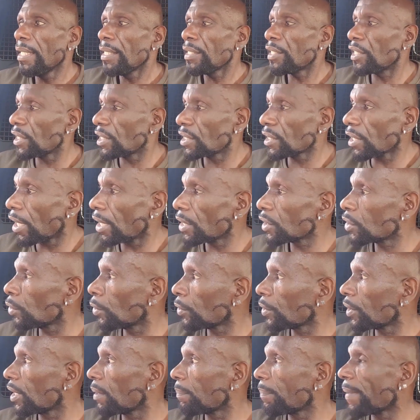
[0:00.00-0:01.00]
She started
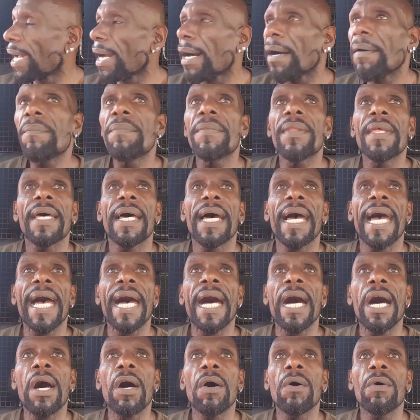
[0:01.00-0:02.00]
talking about
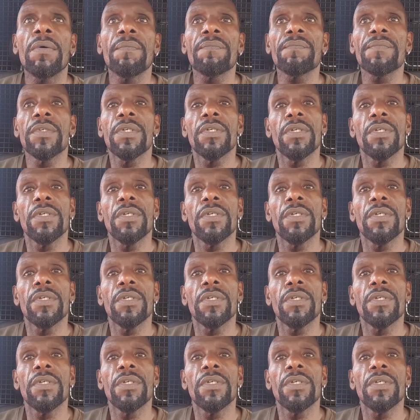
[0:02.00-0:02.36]
how